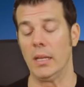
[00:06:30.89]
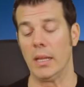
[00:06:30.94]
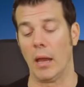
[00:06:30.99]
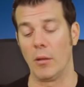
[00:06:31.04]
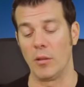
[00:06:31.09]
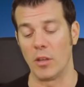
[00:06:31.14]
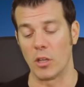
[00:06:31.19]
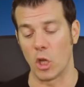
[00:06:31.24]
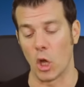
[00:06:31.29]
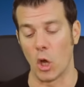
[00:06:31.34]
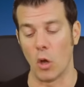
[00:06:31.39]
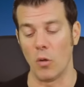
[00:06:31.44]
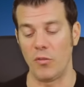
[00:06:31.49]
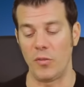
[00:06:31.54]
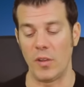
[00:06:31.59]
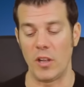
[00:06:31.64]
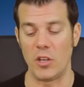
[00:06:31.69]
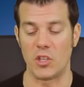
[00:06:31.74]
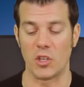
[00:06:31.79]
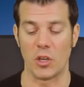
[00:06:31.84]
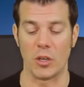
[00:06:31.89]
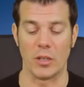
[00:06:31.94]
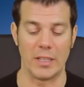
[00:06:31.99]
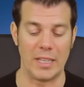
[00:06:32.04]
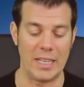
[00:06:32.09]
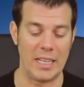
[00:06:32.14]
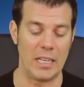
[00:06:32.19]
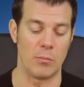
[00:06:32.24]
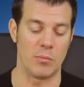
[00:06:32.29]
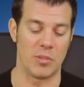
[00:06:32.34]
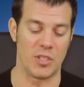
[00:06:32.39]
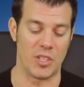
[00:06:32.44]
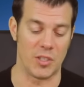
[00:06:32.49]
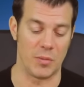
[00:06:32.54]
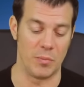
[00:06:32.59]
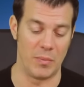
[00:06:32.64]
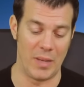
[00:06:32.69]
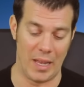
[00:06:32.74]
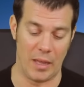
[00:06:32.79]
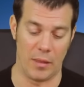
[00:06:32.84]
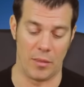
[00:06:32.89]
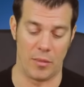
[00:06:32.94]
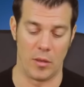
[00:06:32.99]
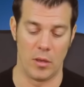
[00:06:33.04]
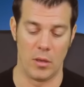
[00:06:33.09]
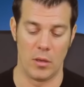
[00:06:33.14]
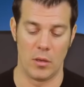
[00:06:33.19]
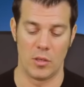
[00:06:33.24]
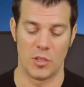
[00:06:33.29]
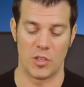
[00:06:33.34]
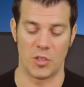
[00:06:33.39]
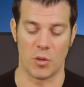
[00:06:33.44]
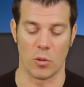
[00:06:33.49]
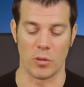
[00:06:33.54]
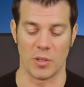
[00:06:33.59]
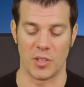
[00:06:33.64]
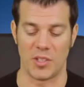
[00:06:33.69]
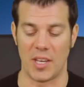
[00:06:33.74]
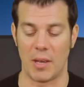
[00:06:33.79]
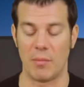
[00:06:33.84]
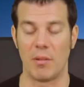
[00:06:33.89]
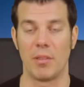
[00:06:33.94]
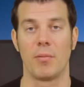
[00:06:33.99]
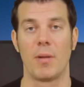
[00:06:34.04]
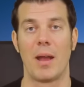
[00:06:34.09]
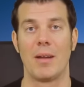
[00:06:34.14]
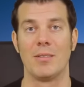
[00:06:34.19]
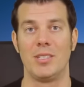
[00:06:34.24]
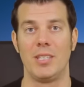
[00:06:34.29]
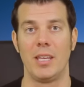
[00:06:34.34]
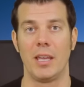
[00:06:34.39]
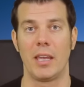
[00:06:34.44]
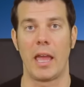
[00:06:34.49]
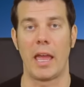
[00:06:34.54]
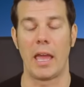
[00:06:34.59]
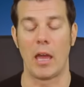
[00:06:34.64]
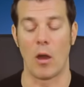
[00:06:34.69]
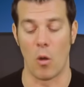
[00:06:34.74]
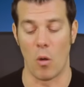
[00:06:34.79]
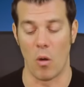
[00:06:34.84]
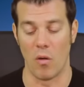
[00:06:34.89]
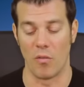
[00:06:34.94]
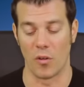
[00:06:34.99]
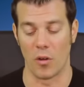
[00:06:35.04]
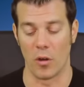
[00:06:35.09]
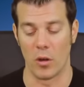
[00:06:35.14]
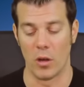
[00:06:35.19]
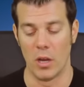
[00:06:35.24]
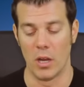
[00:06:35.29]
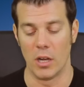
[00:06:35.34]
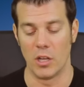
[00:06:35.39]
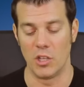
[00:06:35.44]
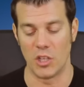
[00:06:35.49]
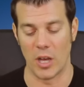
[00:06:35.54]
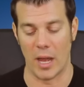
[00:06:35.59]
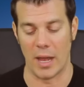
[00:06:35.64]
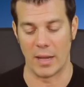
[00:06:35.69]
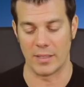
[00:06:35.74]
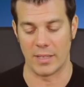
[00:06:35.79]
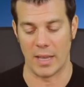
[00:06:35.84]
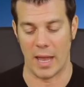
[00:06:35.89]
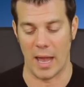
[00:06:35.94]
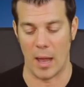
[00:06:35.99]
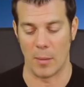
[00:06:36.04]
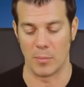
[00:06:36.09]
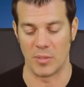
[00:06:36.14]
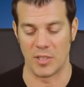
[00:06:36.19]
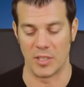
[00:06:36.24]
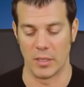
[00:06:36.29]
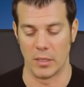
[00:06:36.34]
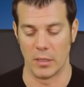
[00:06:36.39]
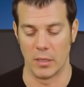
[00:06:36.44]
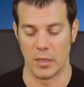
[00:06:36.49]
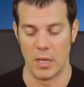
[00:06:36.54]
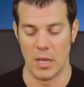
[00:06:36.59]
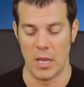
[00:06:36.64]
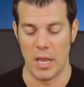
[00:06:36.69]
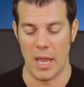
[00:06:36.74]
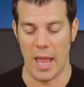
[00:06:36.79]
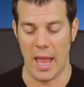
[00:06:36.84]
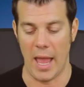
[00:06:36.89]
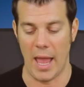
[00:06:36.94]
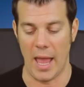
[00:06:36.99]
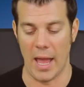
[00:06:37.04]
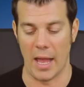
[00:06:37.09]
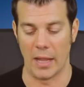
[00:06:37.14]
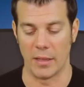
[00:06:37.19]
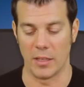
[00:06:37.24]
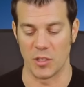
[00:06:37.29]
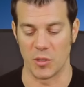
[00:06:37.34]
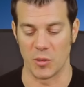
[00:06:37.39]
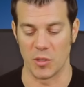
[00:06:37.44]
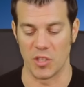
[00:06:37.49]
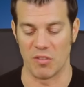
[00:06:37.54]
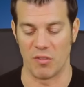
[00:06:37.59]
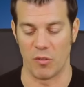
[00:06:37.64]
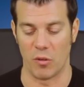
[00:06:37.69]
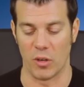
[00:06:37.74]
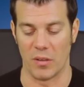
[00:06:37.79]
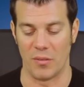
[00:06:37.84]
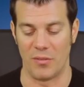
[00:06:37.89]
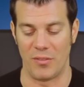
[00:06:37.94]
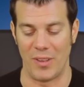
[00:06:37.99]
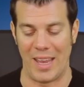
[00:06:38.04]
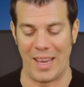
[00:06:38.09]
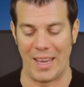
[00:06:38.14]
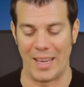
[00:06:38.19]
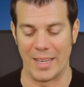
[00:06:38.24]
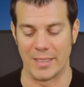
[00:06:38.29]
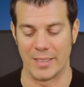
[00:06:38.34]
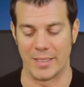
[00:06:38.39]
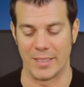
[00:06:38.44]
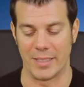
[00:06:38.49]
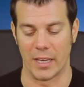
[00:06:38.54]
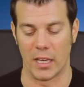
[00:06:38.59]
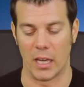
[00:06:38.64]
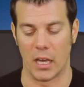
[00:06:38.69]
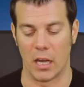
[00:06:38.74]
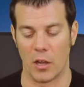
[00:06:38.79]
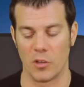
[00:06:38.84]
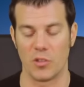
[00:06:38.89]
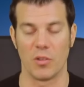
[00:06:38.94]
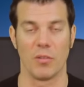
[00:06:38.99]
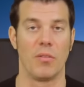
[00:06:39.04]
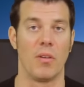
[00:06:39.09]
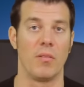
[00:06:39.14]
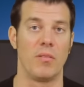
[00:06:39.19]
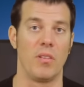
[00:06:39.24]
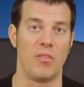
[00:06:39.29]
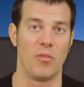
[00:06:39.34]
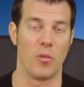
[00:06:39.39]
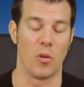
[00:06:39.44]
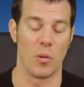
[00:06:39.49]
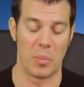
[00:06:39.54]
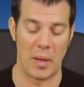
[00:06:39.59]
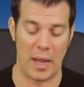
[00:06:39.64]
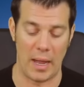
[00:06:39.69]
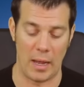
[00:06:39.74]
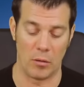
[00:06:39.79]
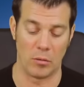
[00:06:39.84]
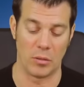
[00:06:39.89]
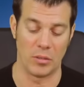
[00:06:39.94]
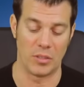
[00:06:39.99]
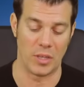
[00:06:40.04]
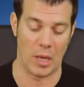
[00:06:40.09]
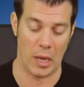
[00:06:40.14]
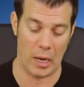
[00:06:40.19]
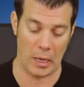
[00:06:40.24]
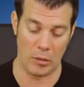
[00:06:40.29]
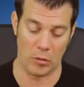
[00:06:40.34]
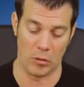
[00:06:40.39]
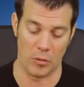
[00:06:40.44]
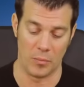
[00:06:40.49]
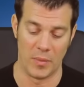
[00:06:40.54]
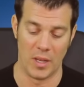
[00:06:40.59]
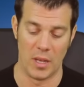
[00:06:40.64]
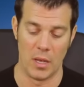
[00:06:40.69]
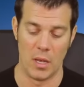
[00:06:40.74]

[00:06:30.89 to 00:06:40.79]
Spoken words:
Now in the co-feature, Liam Smith scored a seventh round TKO over John Thompson, and this was for a vacant 154 pound title.